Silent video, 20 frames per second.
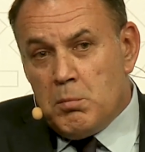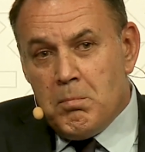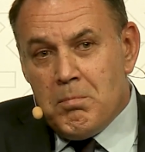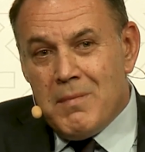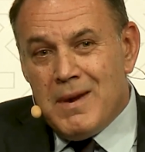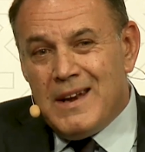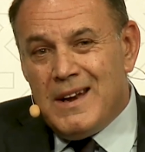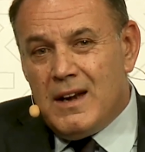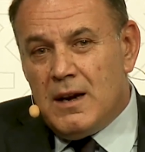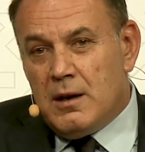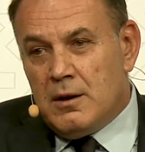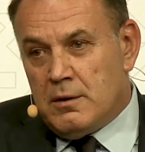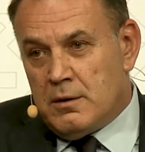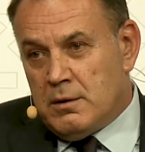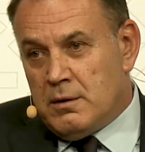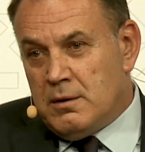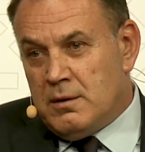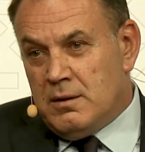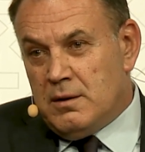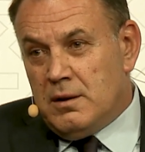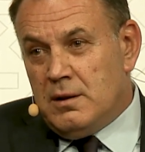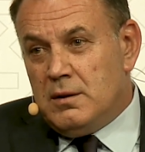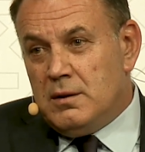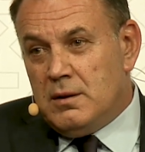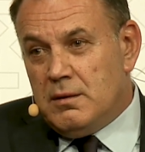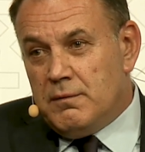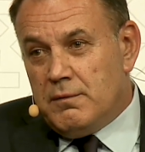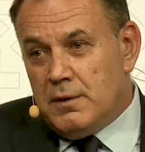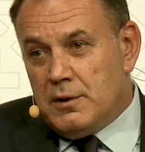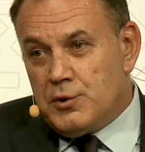million
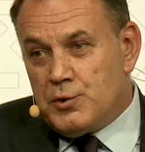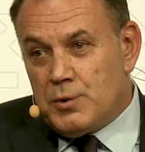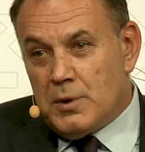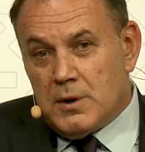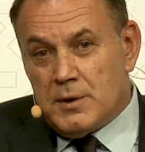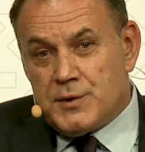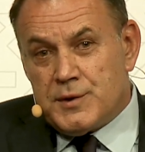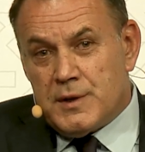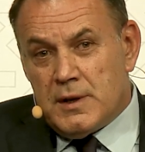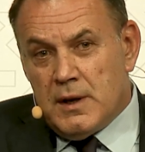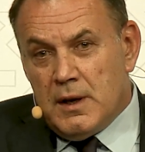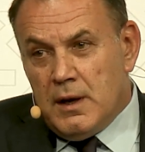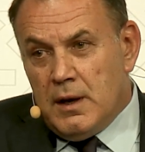individuals